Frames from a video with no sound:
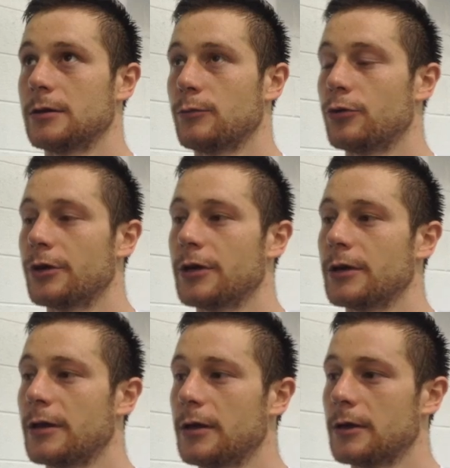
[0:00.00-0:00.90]
in the morning,
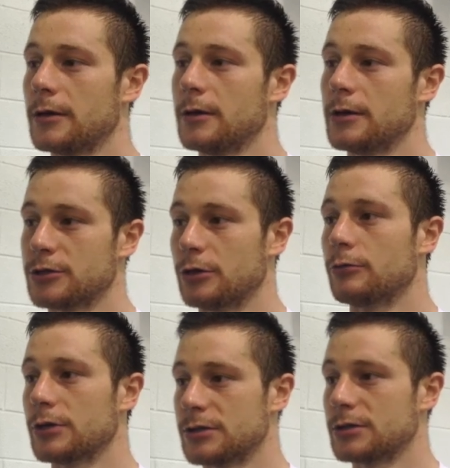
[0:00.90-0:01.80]
Yeah. So it
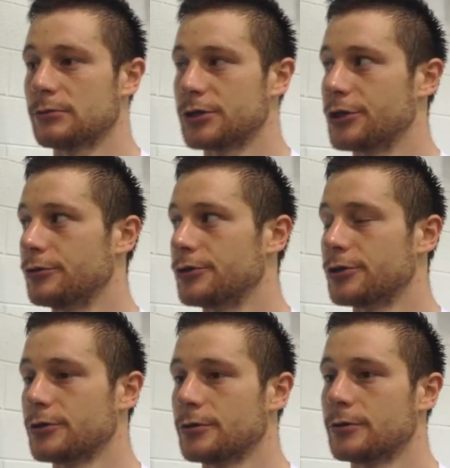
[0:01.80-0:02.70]
was it was huge.
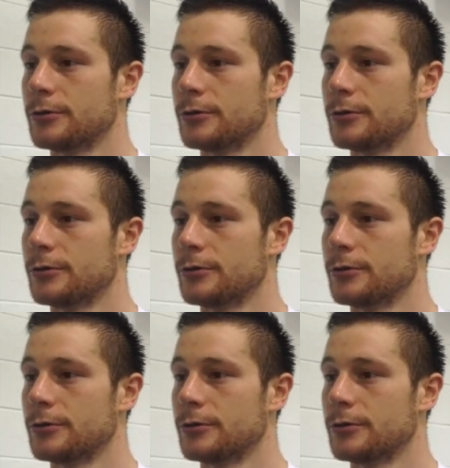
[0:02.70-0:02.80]
Mm-hmm.